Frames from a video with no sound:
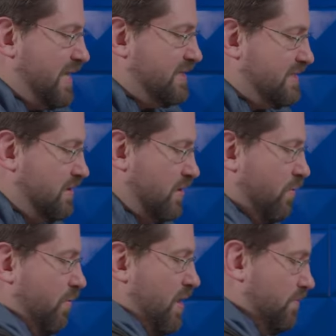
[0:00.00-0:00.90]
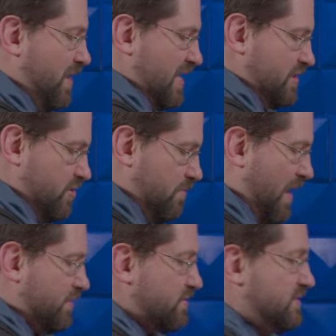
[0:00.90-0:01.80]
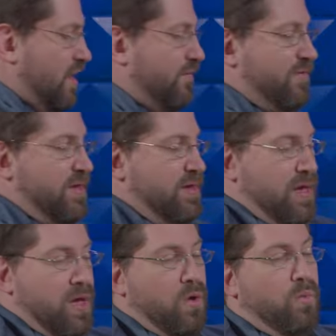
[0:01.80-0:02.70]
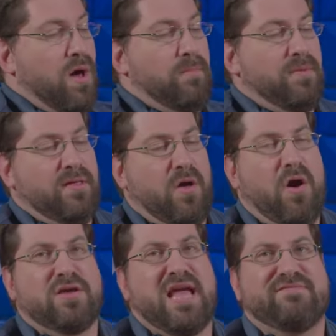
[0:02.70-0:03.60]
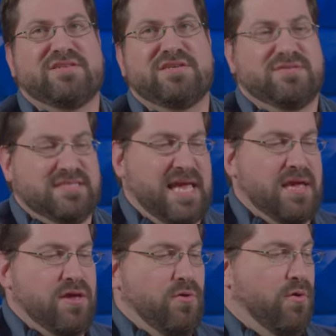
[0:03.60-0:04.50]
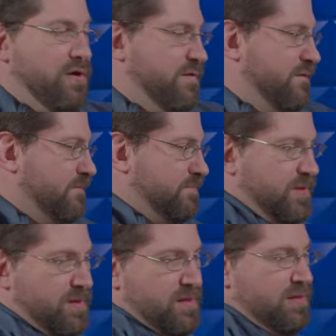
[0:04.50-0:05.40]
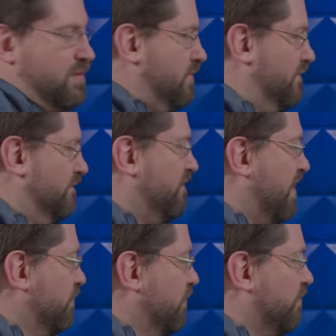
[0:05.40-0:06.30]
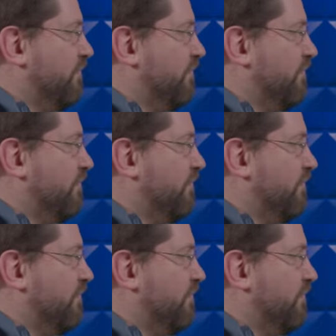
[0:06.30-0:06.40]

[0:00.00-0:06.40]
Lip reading: light, well, and you're by yourself, well, all you have to do is take your 5-in-1